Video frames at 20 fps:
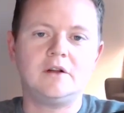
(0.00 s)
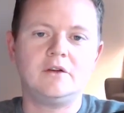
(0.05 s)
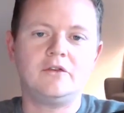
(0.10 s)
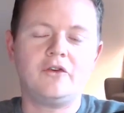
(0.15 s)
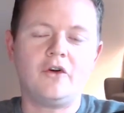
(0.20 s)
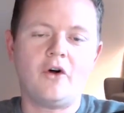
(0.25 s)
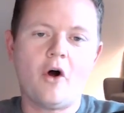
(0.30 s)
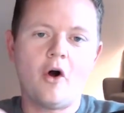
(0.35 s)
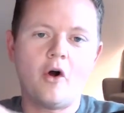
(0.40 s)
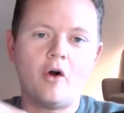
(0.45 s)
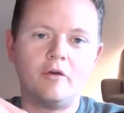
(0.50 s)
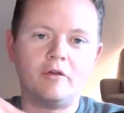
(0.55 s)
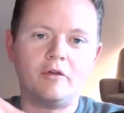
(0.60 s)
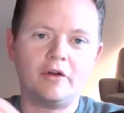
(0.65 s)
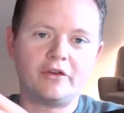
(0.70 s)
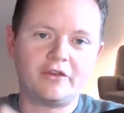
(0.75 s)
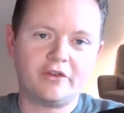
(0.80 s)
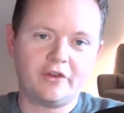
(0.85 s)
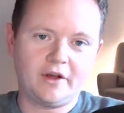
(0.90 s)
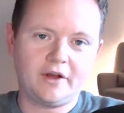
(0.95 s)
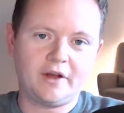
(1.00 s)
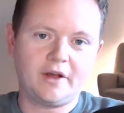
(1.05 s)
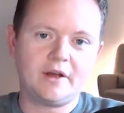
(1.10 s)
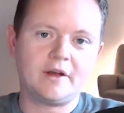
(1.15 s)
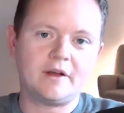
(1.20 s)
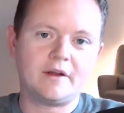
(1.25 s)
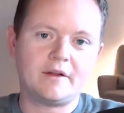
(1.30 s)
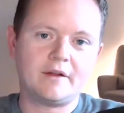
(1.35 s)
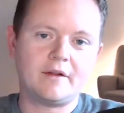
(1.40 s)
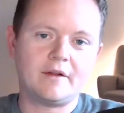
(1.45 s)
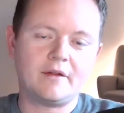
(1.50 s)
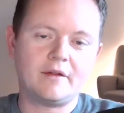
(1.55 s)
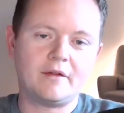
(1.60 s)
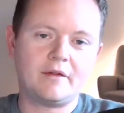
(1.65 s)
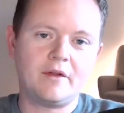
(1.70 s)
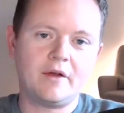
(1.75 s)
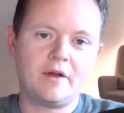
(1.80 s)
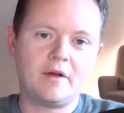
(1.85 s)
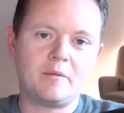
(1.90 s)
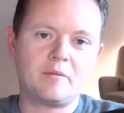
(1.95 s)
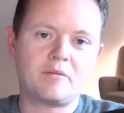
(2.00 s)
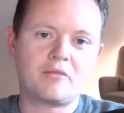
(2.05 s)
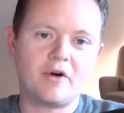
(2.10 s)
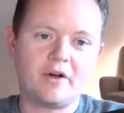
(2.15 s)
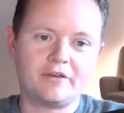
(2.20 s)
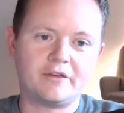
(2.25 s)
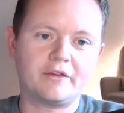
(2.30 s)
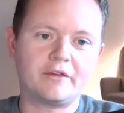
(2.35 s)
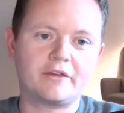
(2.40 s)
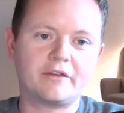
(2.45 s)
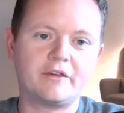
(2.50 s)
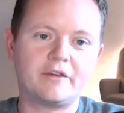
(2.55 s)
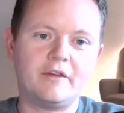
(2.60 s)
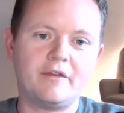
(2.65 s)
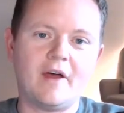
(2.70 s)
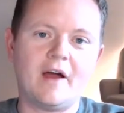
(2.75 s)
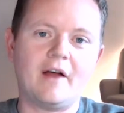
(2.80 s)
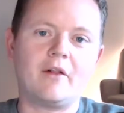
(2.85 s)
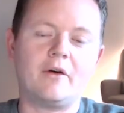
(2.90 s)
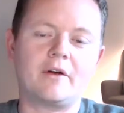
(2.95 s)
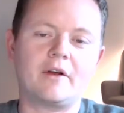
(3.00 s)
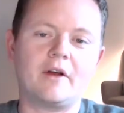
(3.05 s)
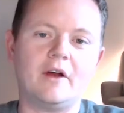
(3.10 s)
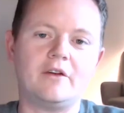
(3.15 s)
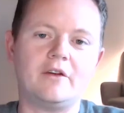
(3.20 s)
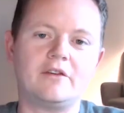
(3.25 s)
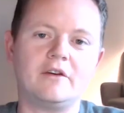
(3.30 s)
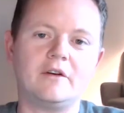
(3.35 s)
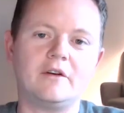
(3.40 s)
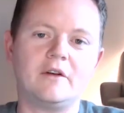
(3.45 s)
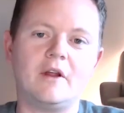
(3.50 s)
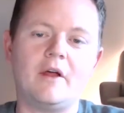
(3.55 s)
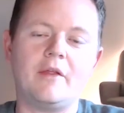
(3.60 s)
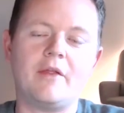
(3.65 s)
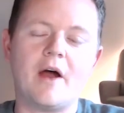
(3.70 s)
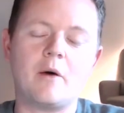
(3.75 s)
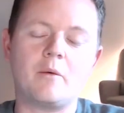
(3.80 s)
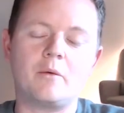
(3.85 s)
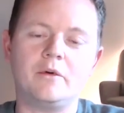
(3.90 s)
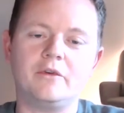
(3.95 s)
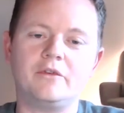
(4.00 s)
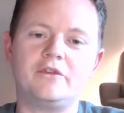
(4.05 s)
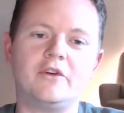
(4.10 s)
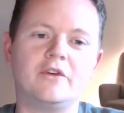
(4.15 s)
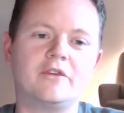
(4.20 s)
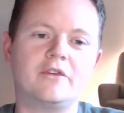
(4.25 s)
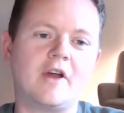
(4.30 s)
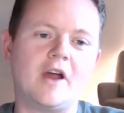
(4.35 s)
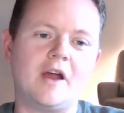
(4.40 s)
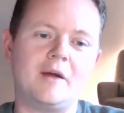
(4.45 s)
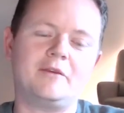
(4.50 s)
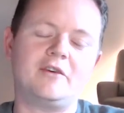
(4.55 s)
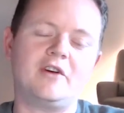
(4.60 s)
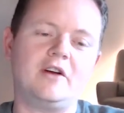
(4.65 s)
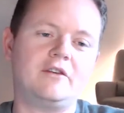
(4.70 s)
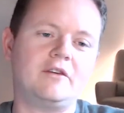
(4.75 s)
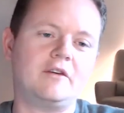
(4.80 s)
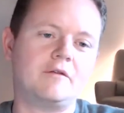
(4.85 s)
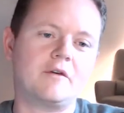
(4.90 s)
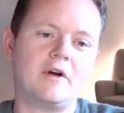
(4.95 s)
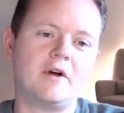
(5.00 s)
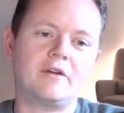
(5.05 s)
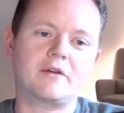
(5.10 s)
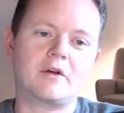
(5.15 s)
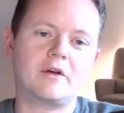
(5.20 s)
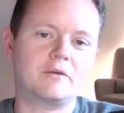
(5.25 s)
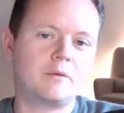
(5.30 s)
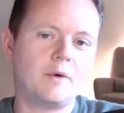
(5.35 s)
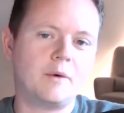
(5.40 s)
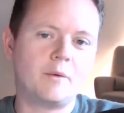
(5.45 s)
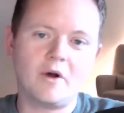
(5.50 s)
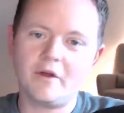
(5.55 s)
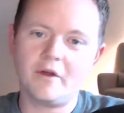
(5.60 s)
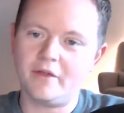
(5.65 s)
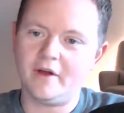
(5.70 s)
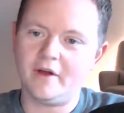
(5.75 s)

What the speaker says: to oversee the presence in that location. And that was just game changing for us because we weren't